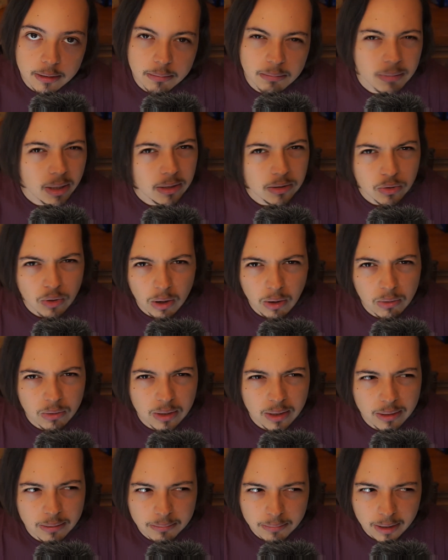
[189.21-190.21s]
By go out
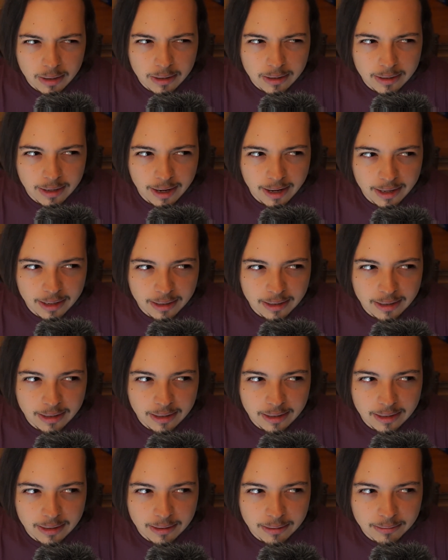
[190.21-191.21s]
and buy it,
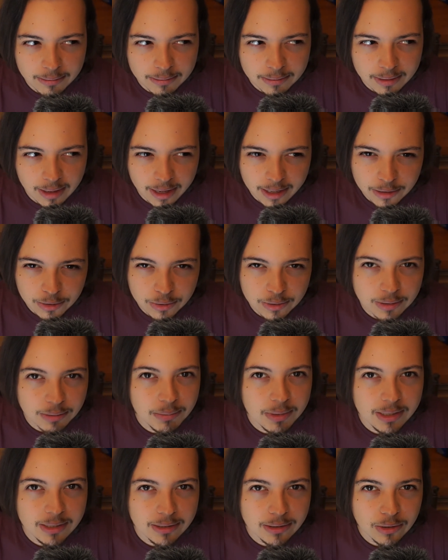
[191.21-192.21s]
I actually
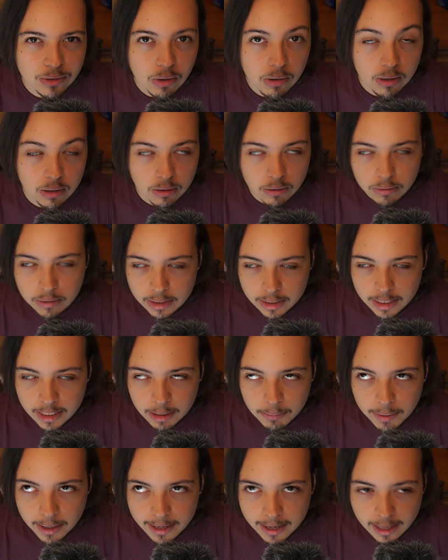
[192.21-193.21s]
mean going on
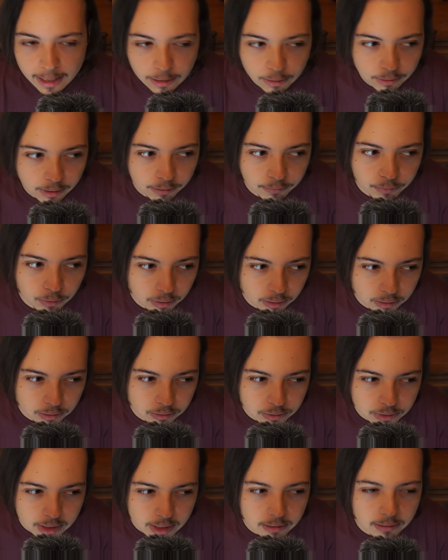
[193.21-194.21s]
eBay and looking for a
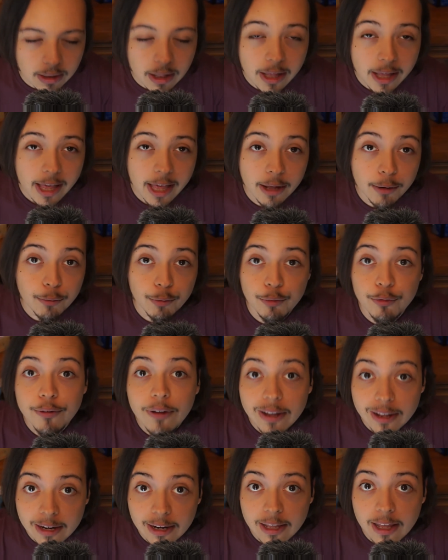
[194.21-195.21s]
good deal, and
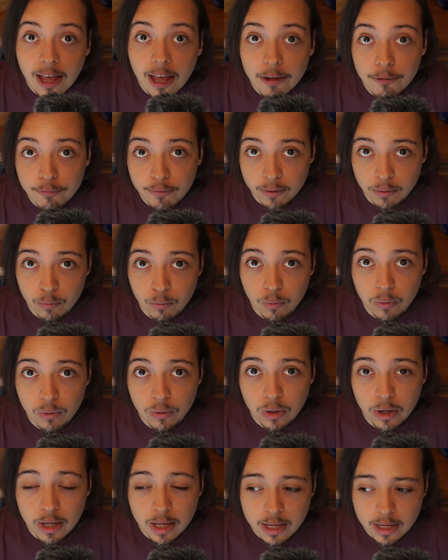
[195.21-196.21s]
finally I found
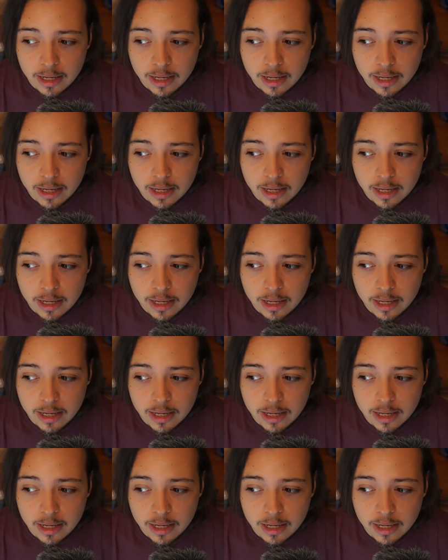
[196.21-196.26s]
one.